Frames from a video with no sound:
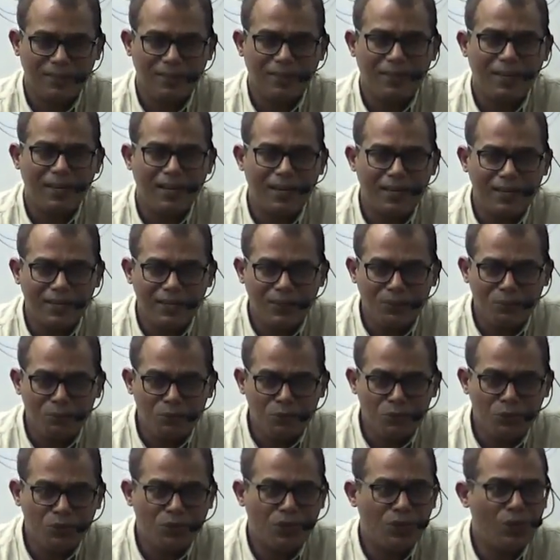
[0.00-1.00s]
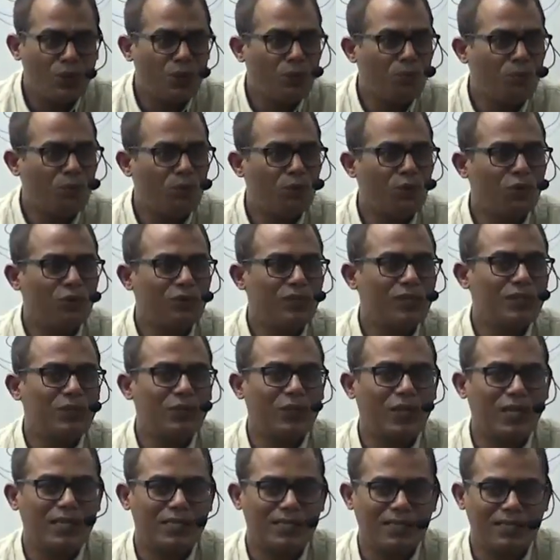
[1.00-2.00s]
right? If you want to improve the
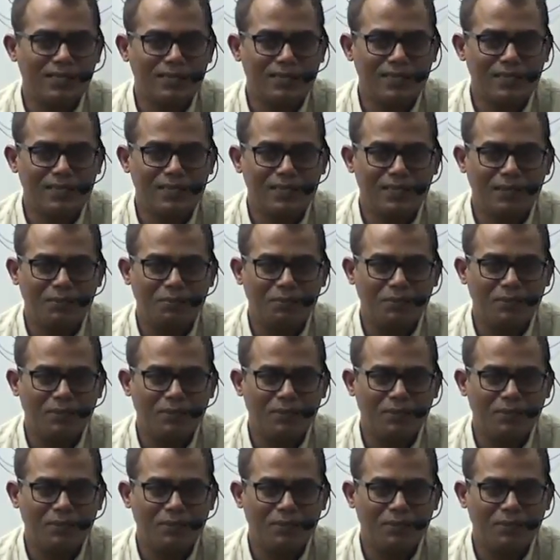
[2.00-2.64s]
education system,